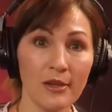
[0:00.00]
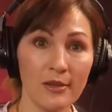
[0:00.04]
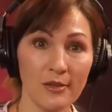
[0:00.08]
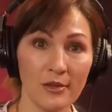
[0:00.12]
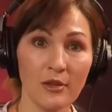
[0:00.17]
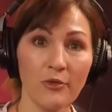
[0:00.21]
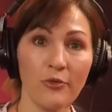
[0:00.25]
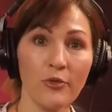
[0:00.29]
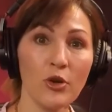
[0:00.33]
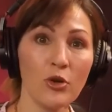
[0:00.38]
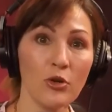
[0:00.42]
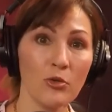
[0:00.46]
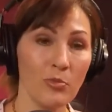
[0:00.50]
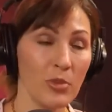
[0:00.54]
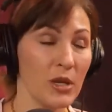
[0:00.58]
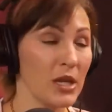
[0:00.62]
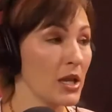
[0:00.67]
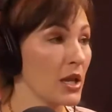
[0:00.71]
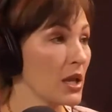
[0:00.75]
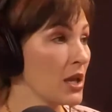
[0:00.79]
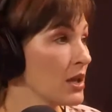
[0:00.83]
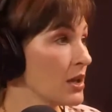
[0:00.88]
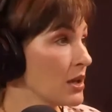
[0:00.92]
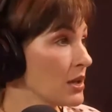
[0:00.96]
is the fear of
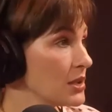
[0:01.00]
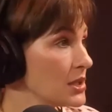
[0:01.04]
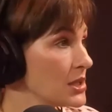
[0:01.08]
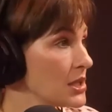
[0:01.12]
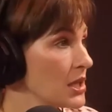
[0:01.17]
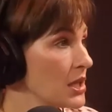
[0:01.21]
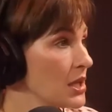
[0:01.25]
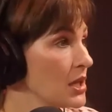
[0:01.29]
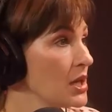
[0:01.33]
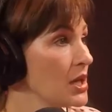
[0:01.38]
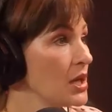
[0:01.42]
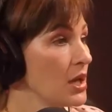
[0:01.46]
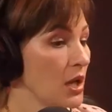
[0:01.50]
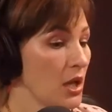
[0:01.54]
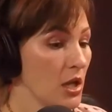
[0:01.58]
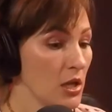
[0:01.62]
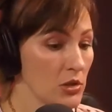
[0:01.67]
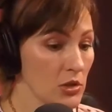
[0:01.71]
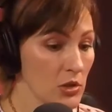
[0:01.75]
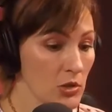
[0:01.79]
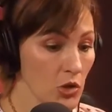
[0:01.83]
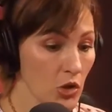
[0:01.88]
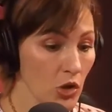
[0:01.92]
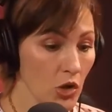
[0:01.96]
being hit.
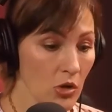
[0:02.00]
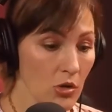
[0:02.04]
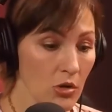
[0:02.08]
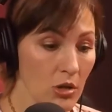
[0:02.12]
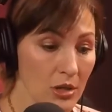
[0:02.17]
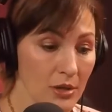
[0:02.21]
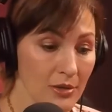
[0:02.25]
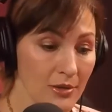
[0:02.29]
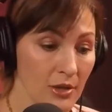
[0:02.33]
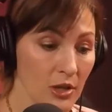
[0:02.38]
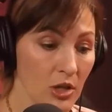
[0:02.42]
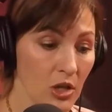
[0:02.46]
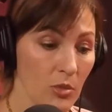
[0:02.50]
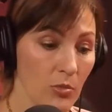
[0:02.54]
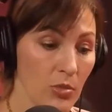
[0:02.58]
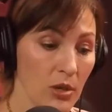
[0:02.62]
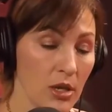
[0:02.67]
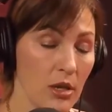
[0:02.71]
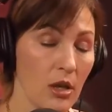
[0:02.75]
And the Chariot's going to be